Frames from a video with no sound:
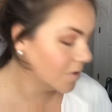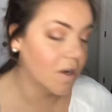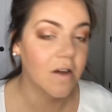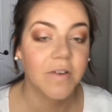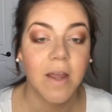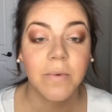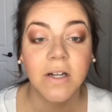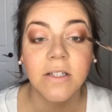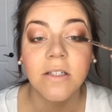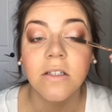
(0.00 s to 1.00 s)
it off camera
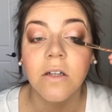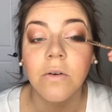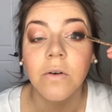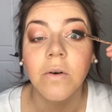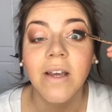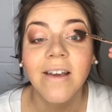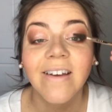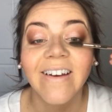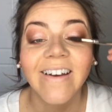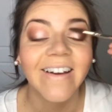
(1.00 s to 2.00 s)
because it's so
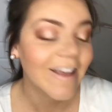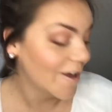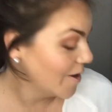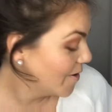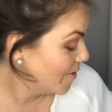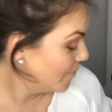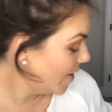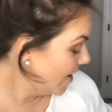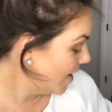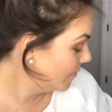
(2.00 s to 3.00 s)
annoying.
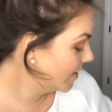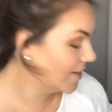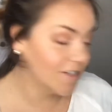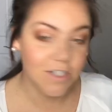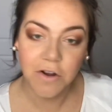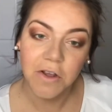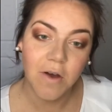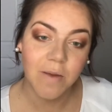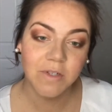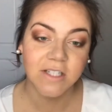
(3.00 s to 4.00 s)
But I'm gonna show you.
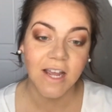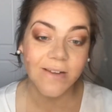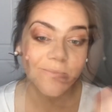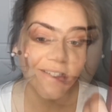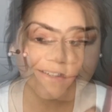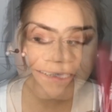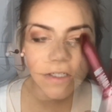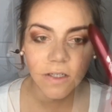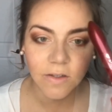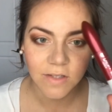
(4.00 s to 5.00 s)
I'm
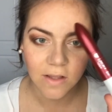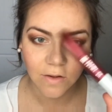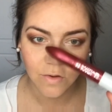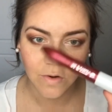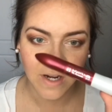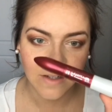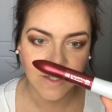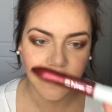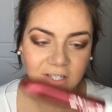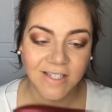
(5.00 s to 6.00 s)
still using the L'Oreal
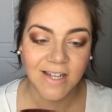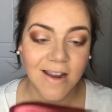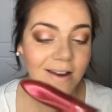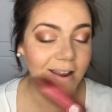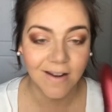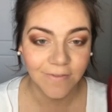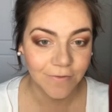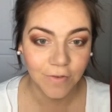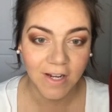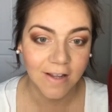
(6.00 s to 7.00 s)
Double Extend, and I
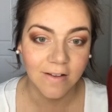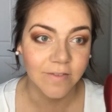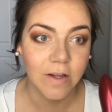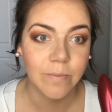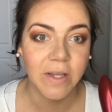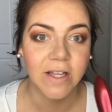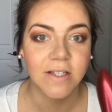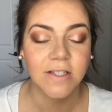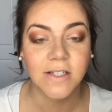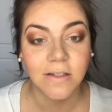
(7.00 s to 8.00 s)
freaking love it
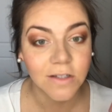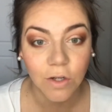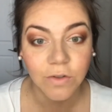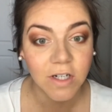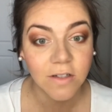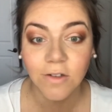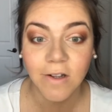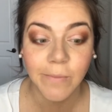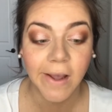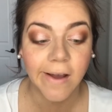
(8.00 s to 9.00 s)
because it's so gentle
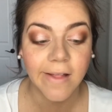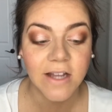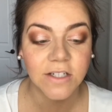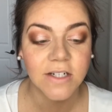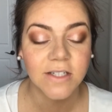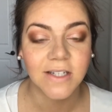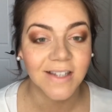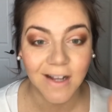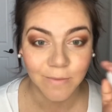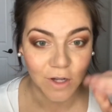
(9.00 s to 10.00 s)
on my eyelashes because
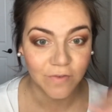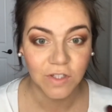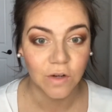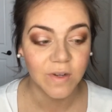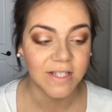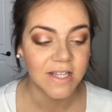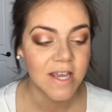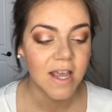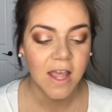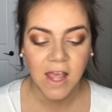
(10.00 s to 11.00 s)
it comes off so easy.